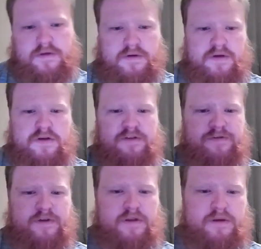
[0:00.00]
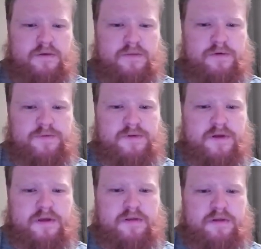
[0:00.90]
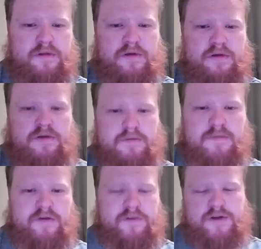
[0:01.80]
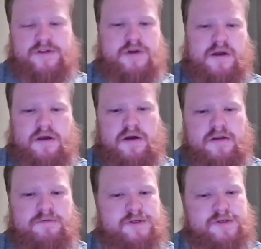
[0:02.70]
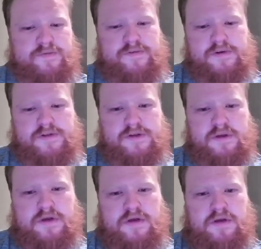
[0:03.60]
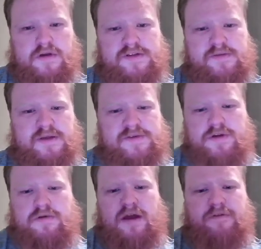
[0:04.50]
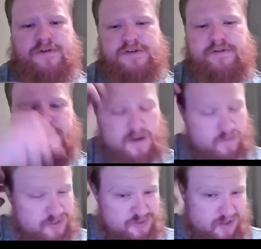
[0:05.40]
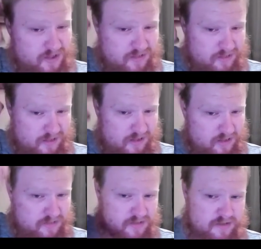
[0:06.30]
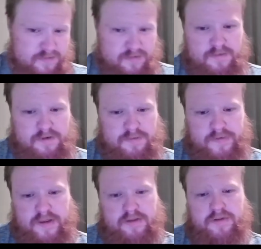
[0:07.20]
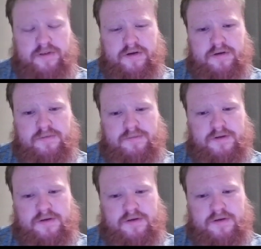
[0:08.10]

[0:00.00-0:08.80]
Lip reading: It is funny that we're both playing the London. I'm not even going to try to hide it. Bishop first. You know, sometimes you go knight first if you kind of want to try to hide that you're playing the London, but